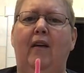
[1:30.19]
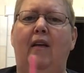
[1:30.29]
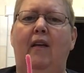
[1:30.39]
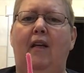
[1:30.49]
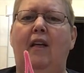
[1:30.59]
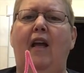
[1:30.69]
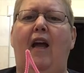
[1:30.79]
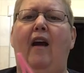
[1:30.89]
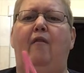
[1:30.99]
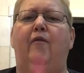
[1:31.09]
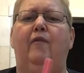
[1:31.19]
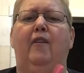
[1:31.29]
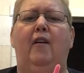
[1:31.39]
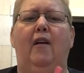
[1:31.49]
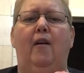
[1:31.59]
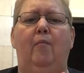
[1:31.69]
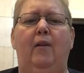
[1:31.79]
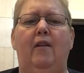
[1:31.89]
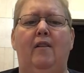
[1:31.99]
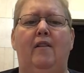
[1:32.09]
in half,
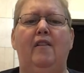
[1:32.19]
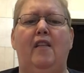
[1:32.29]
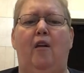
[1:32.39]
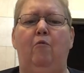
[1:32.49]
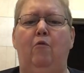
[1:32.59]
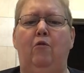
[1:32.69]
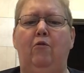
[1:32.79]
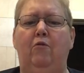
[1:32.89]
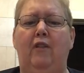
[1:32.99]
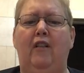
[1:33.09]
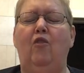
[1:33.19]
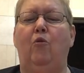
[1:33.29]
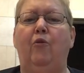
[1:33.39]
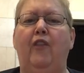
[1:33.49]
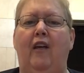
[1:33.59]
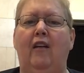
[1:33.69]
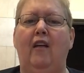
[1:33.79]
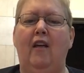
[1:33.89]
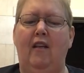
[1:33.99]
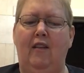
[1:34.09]
because I won't need the whole thing.
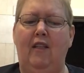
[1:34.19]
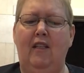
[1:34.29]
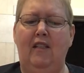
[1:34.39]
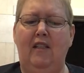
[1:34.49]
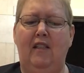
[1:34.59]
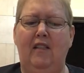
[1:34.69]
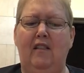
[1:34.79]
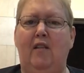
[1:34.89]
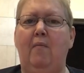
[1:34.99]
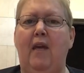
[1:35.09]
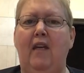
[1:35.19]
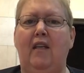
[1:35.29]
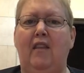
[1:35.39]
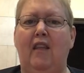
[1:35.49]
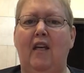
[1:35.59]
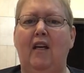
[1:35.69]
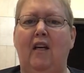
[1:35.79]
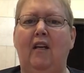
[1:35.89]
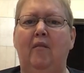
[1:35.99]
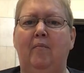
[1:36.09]
This is to make
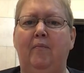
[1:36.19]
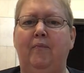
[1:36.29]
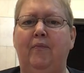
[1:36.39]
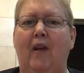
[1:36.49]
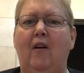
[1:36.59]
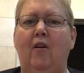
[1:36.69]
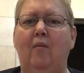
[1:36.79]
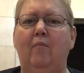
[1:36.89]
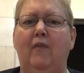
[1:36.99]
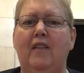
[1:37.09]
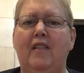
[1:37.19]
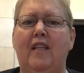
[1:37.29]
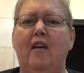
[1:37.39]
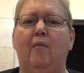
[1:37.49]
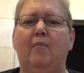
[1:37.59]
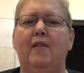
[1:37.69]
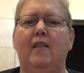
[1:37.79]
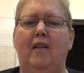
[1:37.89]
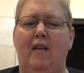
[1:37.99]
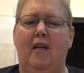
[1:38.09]
the stems.
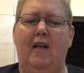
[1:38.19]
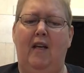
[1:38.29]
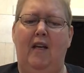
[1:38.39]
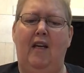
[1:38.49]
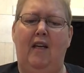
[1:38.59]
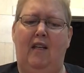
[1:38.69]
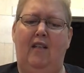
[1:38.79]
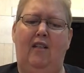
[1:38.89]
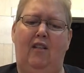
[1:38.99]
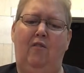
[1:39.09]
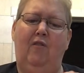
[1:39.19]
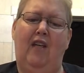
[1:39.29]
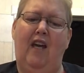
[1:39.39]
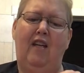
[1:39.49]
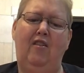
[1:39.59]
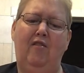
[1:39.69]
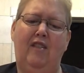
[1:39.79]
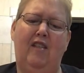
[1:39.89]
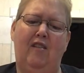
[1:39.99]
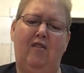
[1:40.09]
And you can use
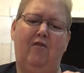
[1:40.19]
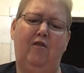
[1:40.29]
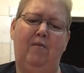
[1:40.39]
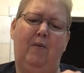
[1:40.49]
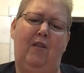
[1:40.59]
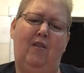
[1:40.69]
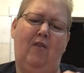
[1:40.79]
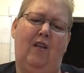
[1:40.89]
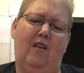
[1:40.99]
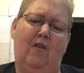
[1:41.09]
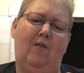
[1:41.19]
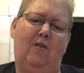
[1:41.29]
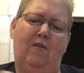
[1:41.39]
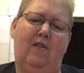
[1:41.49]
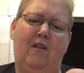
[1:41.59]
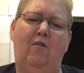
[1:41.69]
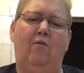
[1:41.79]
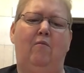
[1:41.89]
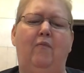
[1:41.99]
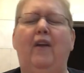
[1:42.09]
scissors, but you can also,
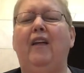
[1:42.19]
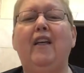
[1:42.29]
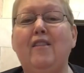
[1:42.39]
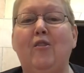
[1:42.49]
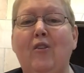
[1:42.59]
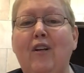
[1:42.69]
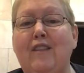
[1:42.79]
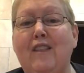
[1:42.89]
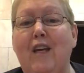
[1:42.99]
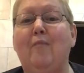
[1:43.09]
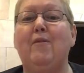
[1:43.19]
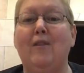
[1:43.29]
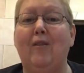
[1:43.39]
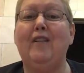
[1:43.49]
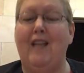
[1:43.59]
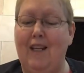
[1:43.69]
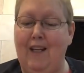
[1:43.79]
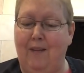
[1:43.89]
I guess they're not stems, they're antennae.